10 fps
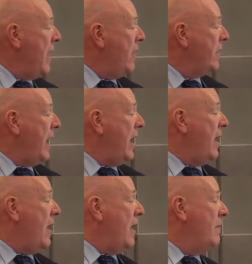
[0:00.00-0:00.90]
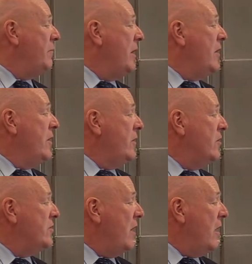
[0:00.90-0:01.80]
okay? Um,
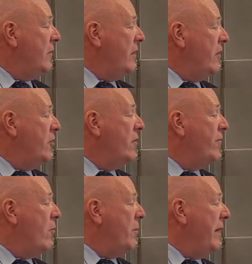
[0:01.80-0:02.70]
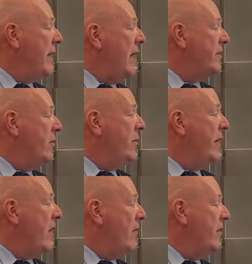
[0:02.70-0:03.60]
there's uh, you know, uniformity,
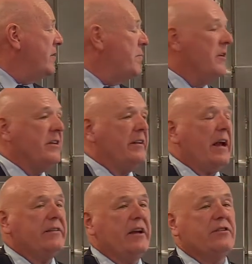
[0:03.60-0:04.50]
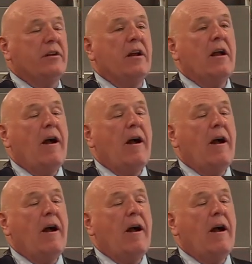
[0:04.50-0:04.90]
continuity, governance, budgeting, taxation.